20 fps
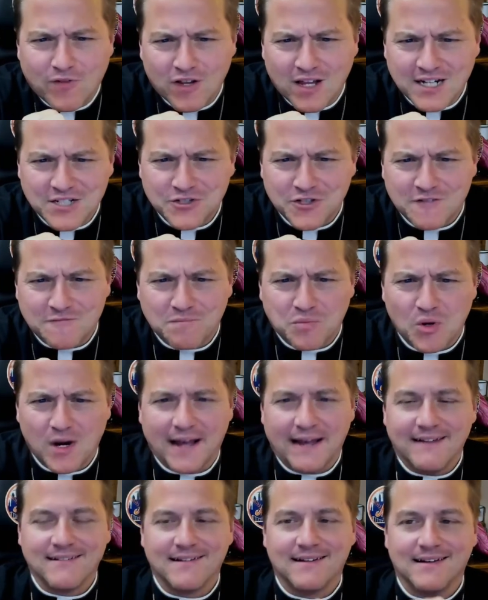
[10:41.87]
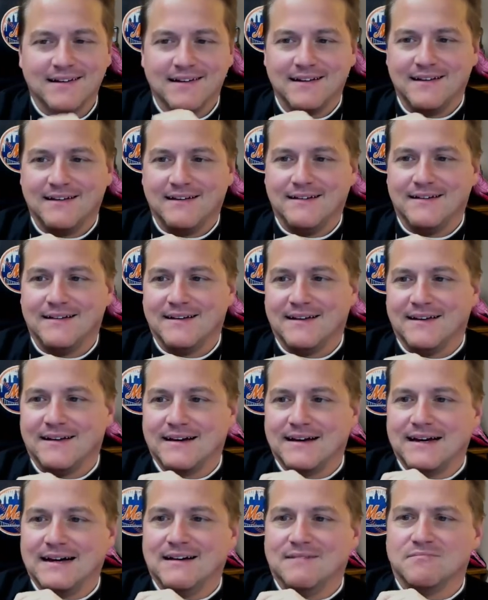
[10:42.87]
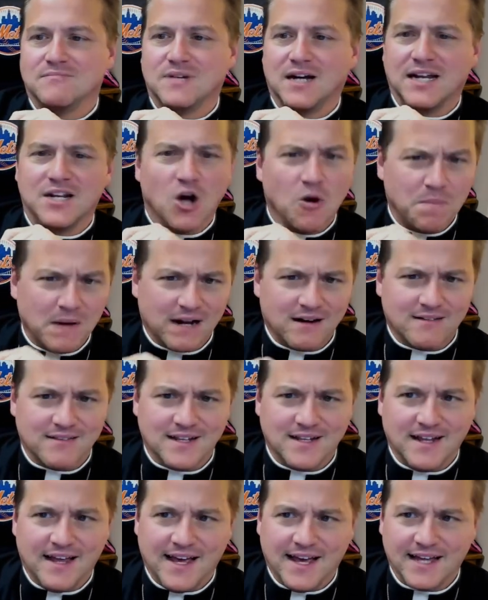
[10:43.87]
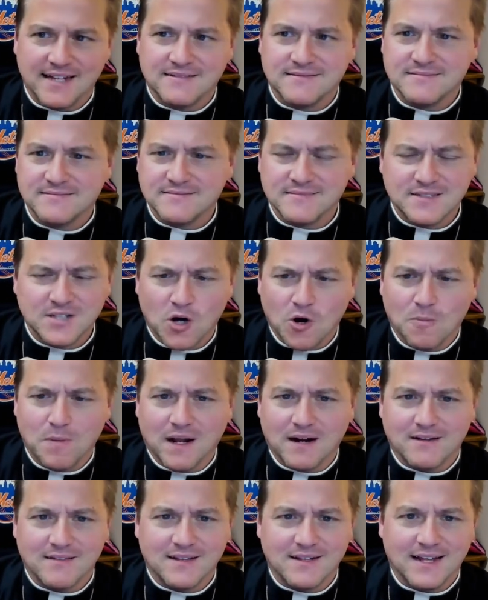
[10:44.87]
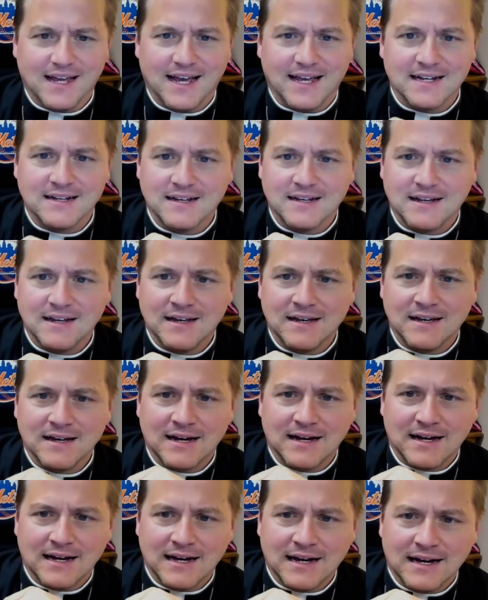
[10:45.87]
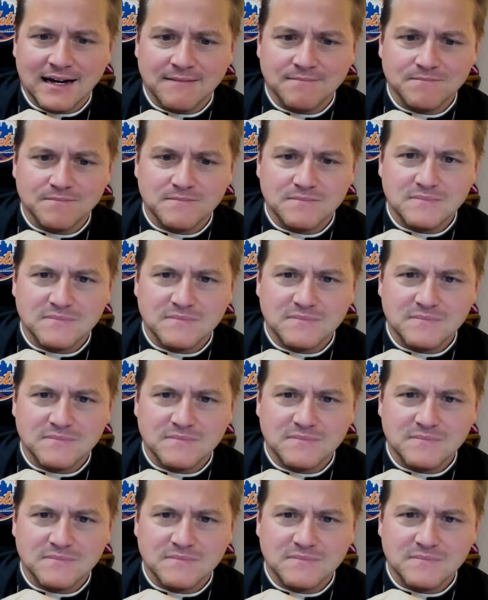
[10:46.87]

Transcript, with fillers: I should have prayed. I know better than that. Know better than that.